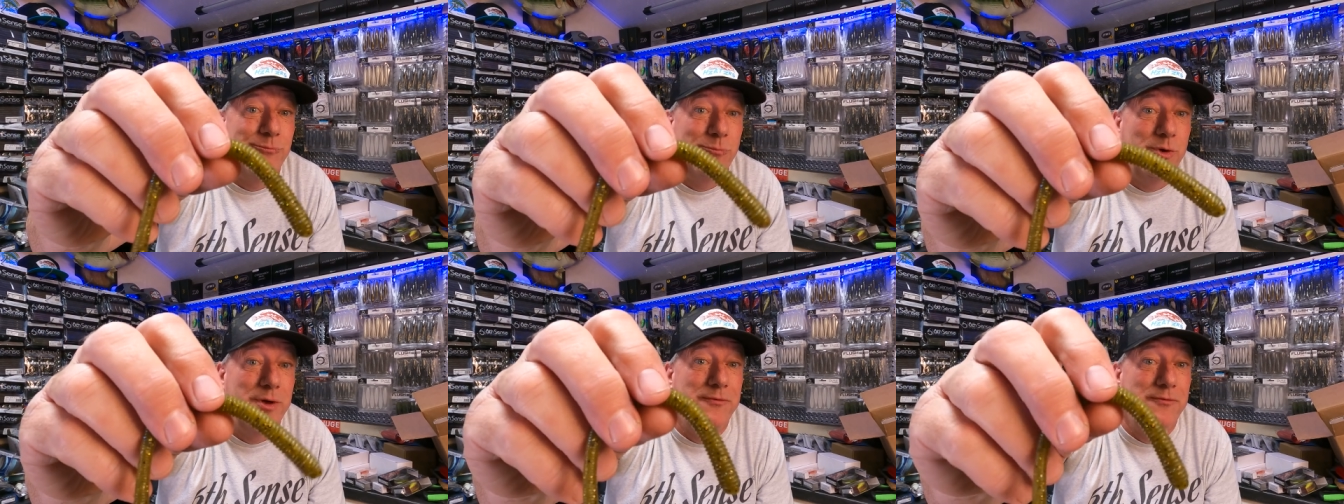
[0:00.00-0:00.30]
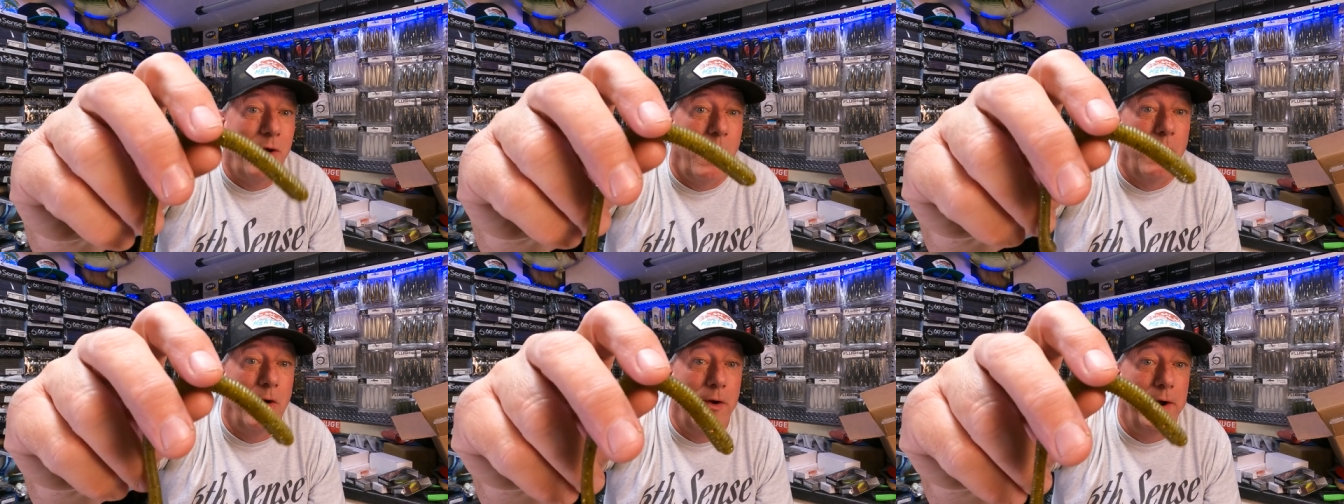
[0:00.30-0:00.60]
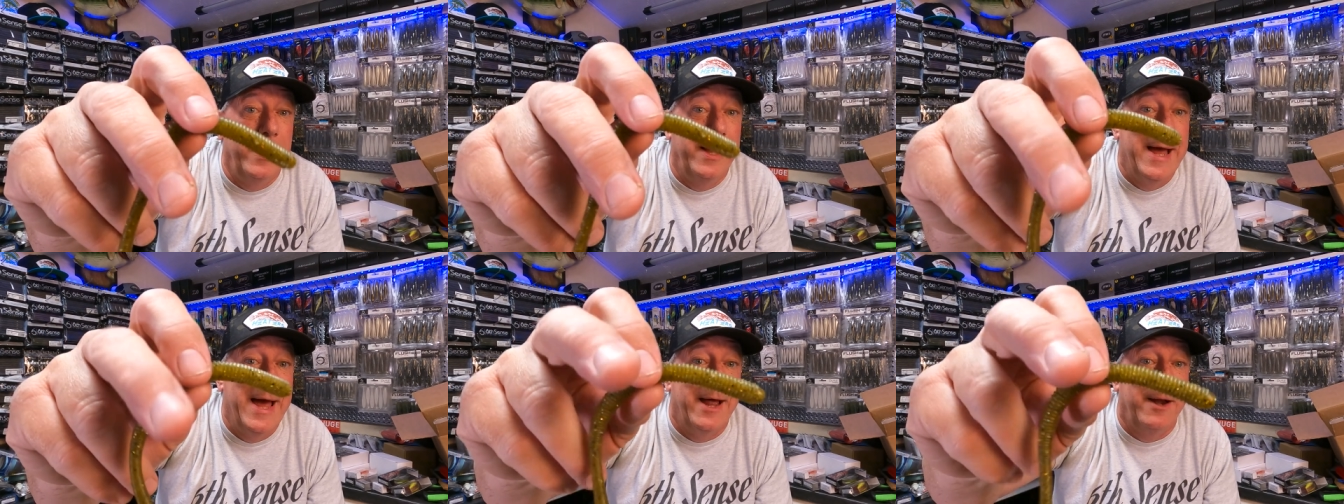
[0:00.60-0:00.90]
we've
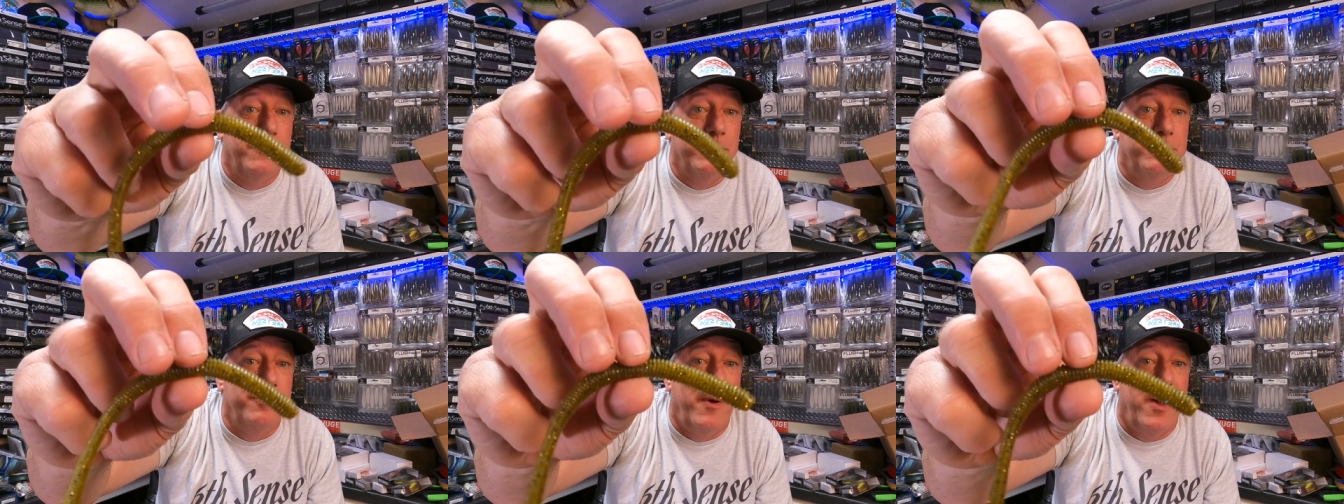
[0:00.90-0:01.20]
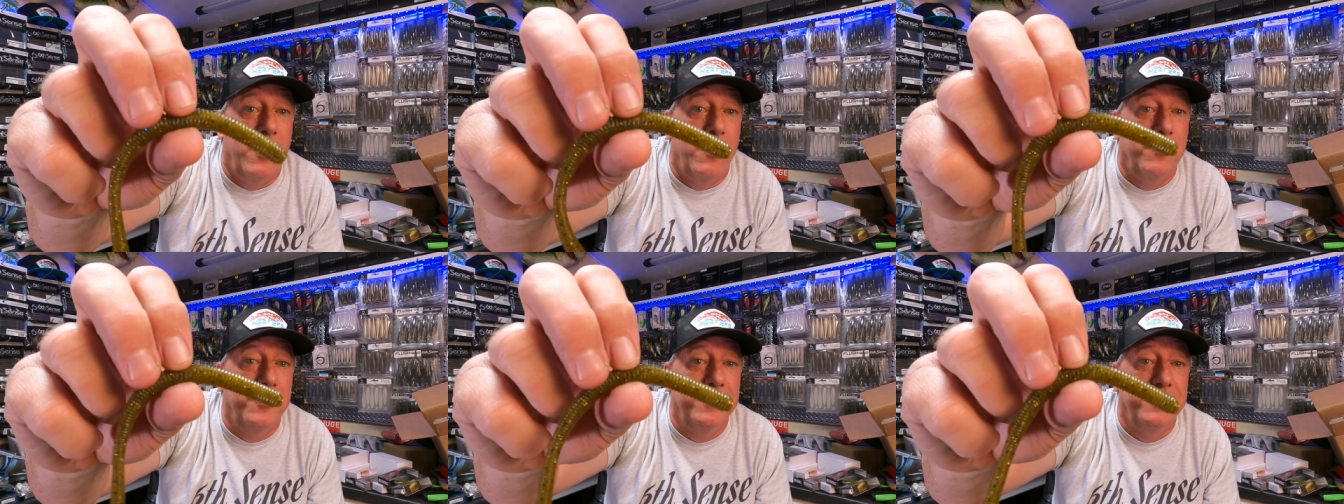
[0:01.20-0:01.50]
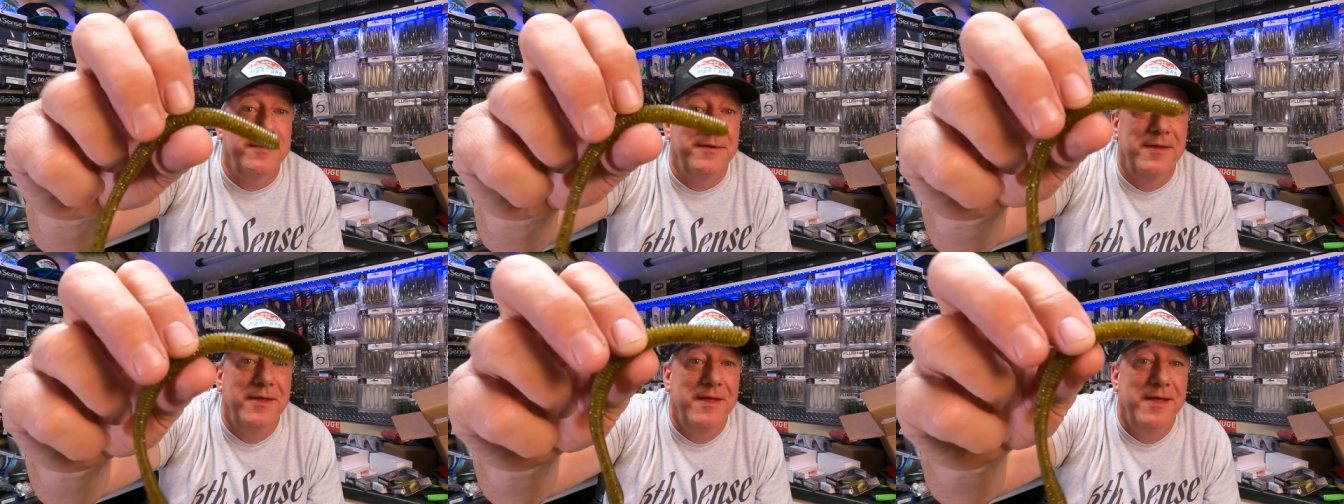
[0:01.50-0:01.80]
already got them
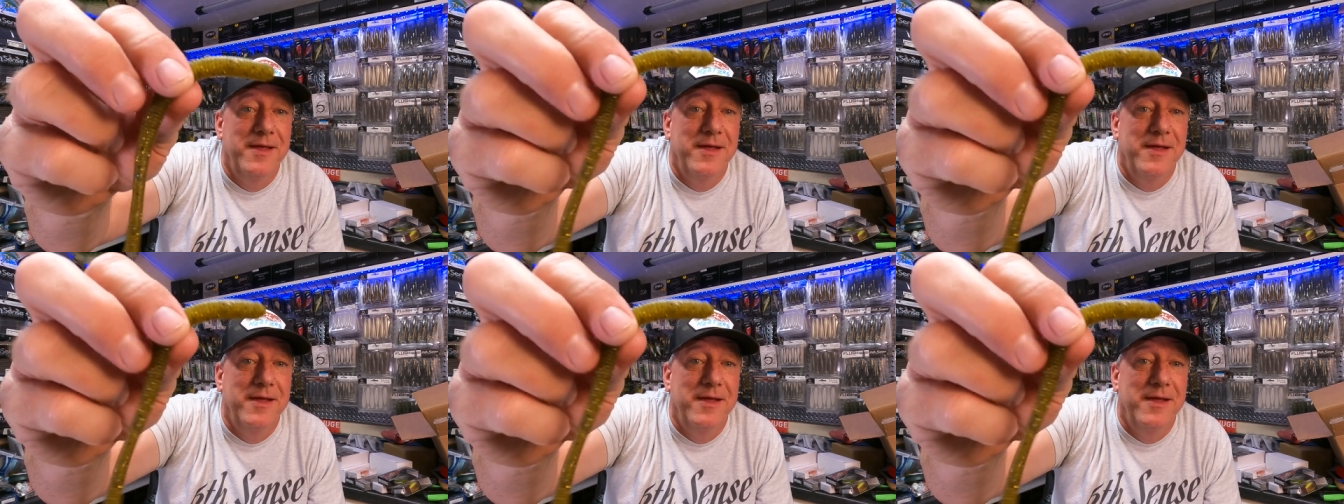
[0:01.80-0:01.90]
spawning.